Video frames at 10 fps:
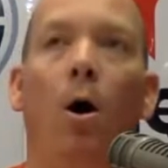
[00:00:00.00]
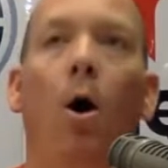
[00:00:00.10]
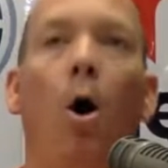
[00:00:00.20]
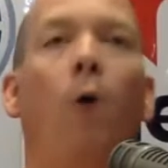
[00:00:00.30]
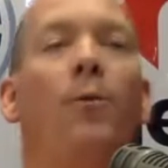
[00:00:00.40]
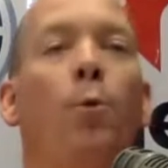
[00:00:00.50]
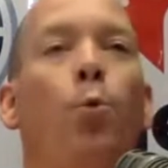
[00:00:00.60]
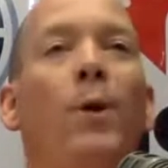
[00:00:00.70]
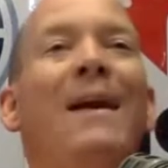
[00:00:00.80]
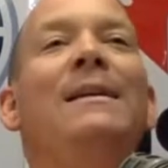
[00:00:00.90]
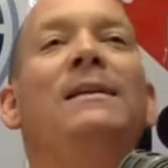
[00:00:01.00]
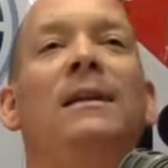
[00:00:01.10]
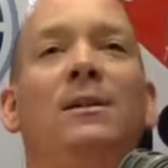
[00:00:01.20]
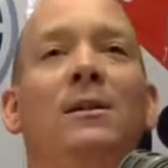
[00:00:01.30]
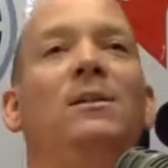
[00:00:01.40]
are the
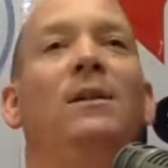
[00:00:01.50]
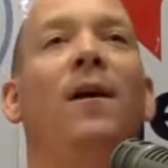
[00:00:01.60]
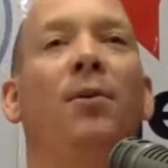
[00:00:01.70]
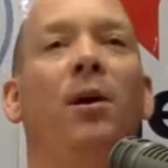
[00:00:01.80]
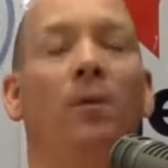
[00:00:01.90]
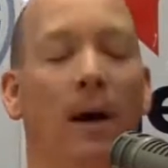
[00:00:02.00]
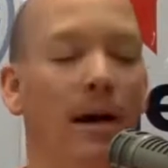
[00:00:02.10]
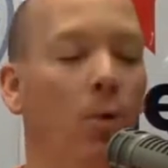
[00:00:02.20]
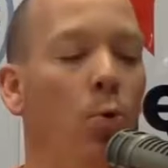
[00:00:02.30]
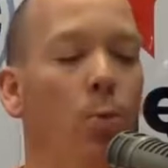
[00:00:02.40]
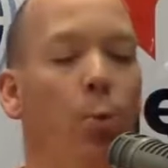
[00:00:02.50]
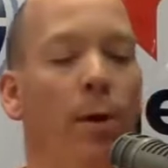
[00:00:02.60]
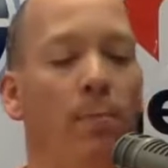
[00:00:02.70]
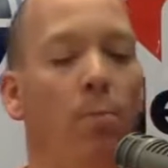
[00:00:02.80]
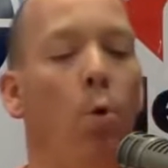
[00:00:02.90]
reasons that South Carolina would
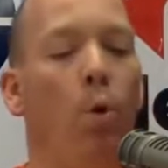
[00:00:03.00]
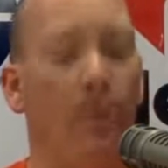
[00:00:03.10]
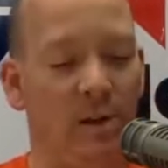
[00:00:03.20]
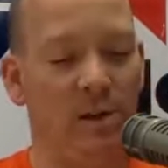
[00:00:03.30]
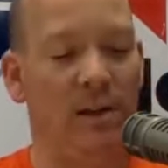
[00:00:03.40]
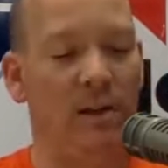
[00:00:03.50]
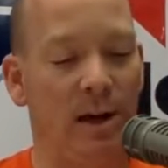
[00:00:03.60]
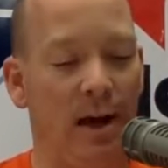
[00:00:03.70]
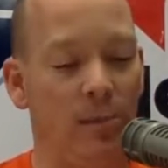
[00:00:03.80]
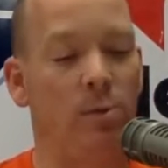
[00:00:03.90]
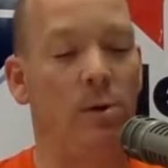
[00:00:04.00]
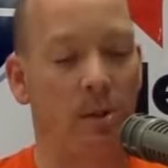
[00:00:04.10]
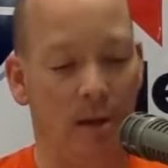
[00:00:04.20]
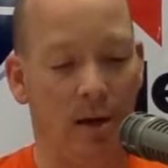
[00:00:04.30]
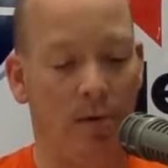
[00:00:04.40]
win more than six games with this
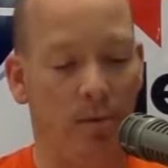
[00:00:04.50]
schedule?